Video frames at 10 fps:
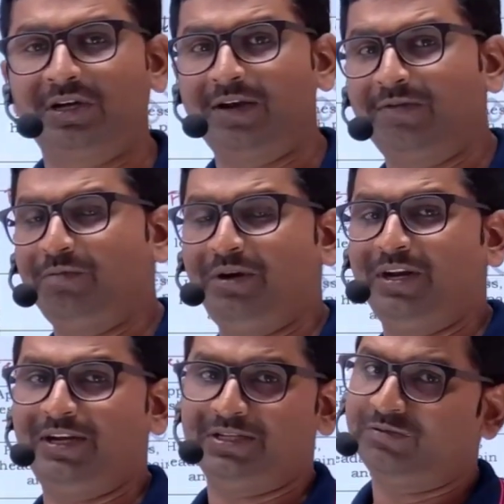the
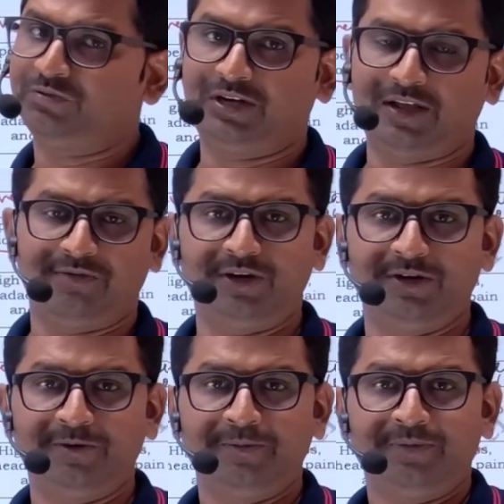confirmatory test for
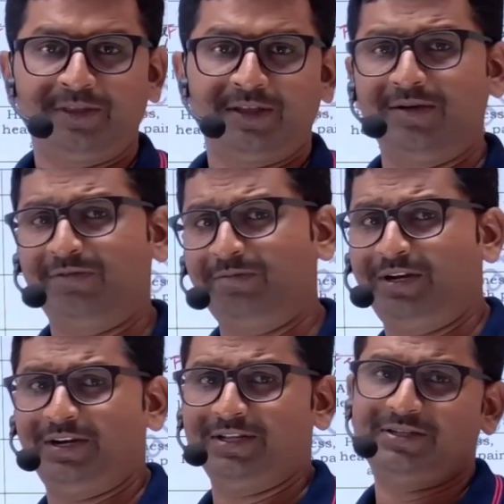typhoid.
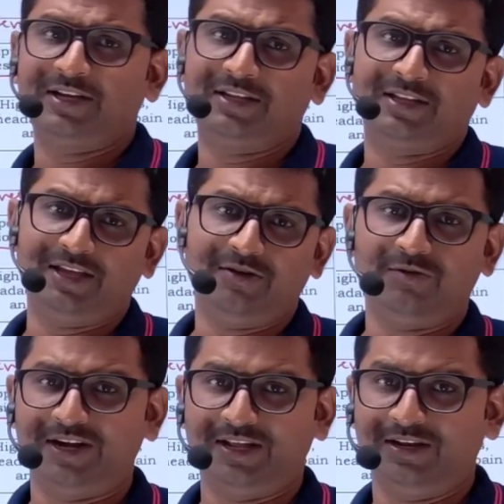Confirmatory test agirthade
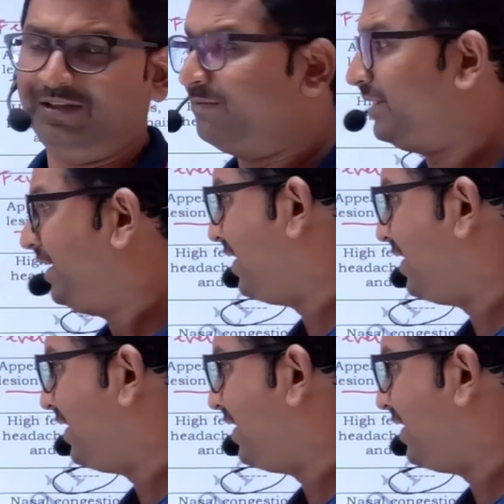viral, but